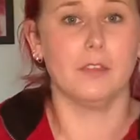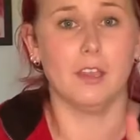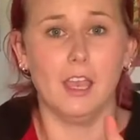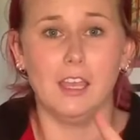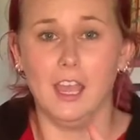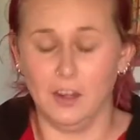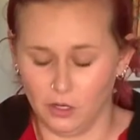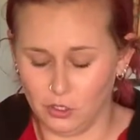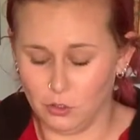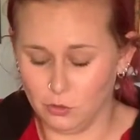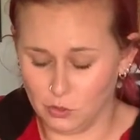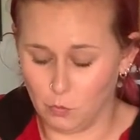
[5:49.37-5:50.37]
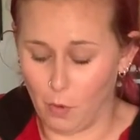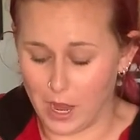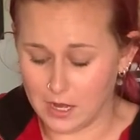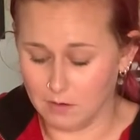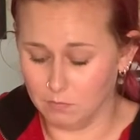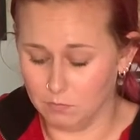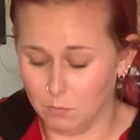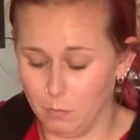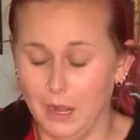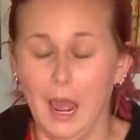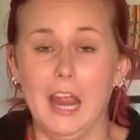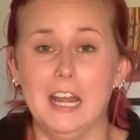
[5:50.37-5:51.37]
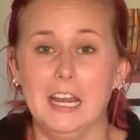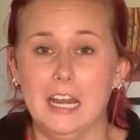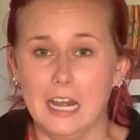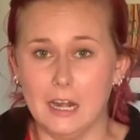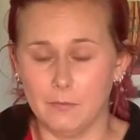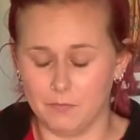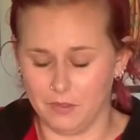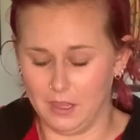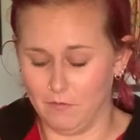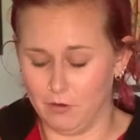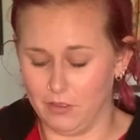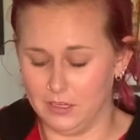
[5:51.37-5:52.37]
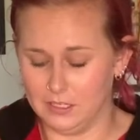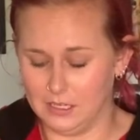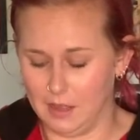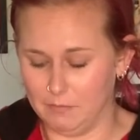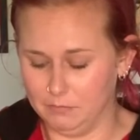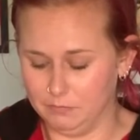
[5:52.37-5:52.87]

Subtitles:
Again, you should wait, but I didn't for this step.